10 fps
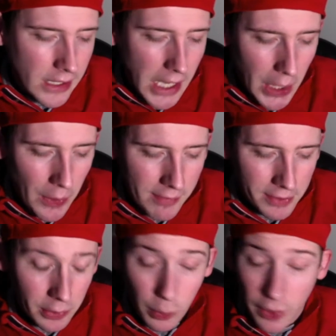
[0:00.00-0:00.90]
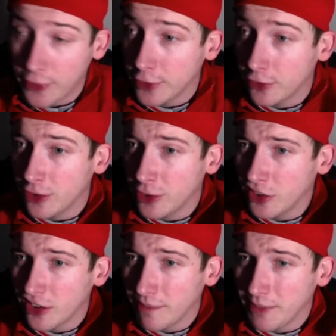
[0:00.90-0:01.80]
However, with this
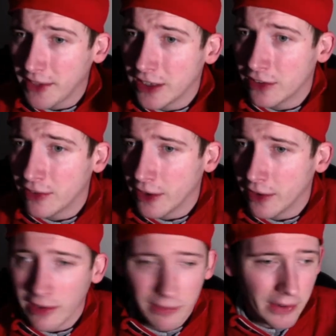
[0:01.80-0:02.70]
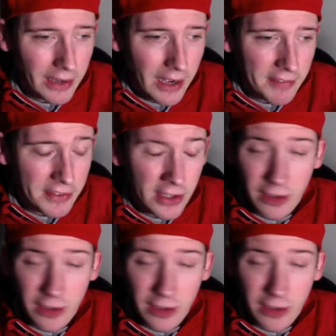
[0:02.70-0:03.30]
juice, it's very, very obvious.